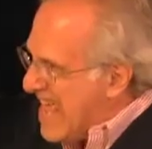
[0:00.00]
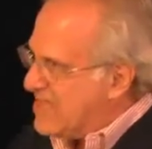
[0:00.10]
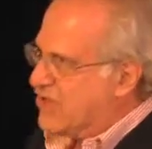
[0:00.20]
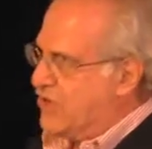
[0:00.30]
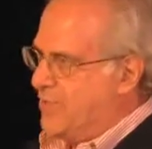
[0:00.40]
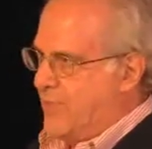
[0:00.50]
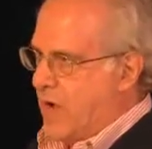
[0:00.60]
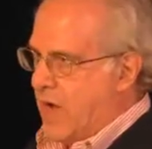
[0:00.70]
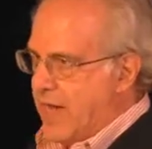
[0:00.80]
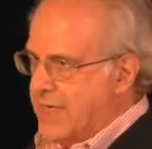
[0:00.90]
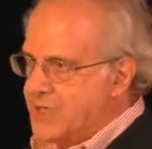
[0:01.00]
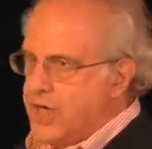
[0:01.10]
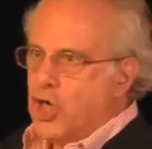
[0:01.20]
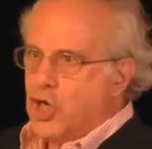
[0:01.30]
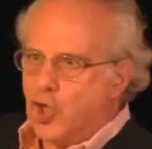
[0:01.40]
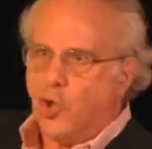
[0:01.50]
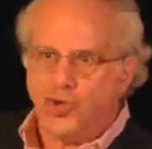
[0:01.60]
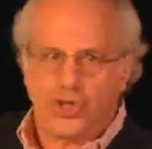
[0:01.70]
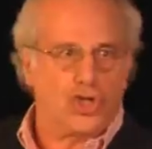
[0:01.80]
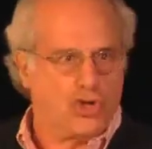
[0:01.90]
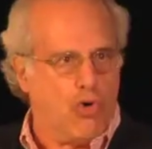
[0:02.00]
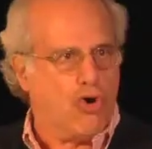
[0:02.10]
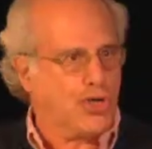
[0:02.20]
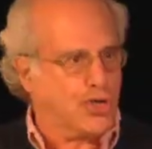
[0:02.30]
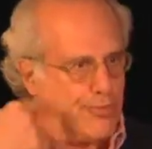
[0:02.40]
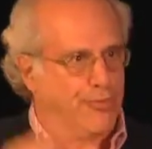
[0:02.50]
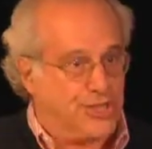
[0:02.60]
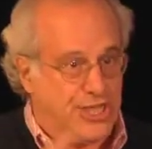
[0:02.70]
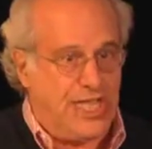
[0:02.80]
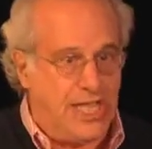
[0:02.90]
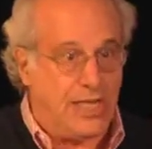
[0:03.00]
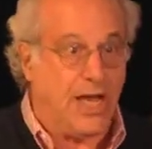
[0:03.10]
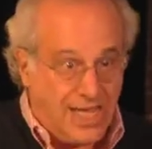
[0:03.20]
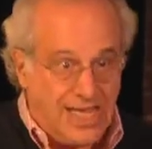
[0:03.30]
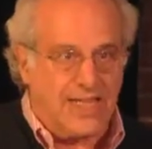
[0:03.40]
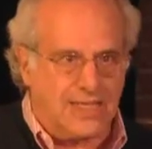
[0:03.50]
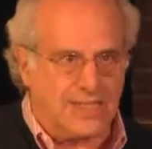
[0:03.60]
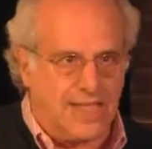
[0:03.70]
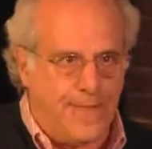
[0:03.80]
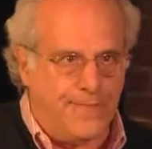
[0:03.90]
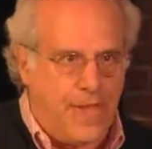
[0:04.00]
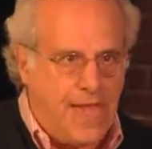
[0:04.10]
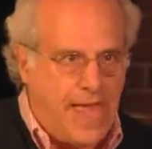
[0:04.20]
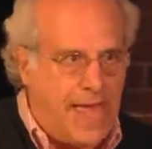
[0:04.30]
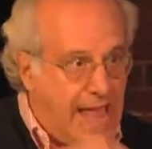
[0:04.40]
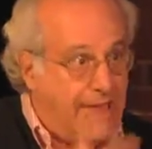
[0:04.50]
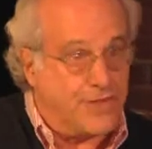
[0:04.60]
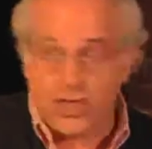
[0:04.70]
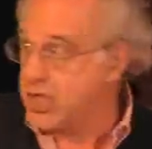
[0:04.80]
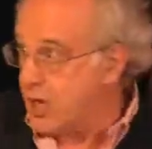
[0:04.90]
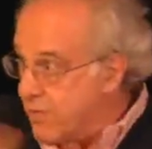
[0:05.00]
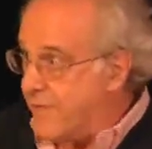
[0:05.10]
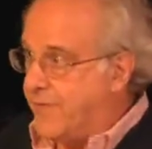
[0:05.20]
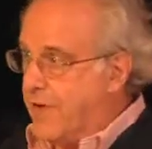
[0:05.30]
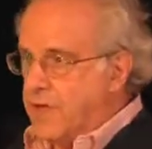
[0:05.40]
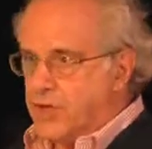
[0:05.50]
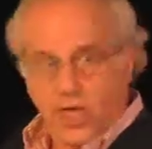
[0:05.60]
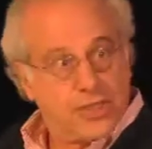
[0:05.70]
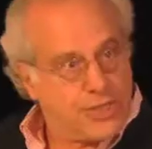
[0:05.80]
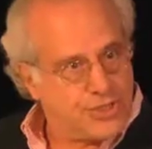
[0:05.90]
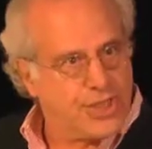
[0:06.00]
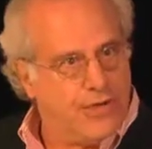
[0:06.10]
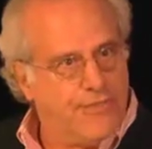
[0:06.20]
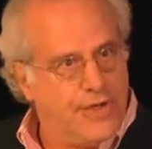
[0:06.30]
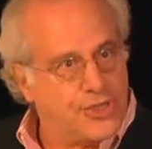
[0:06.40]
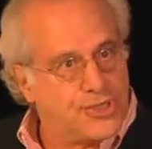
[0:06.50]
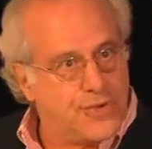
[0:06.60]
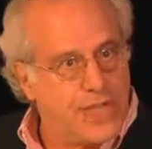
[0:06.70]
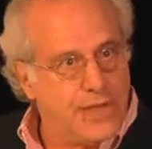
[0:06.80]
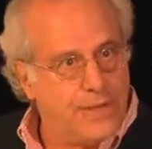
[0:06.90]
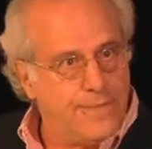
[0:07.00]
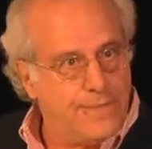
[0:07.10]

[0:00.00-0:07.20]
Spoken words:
enterprise goes to court to proceed against them and have the sheriff chuck their stuff on the street.